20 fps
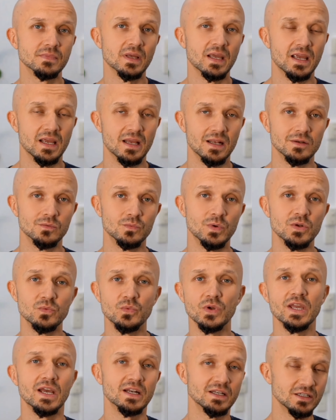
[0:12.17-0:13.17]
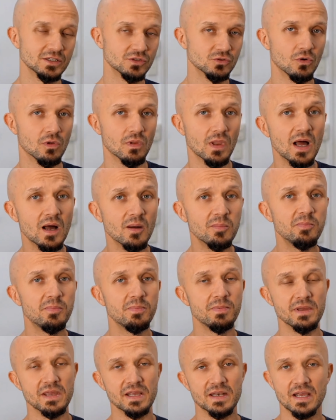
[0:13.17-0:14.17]
And when we added it all up,
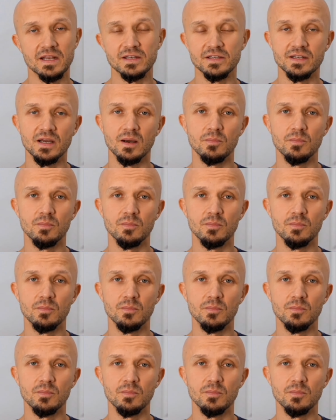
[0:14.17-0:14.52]
it ended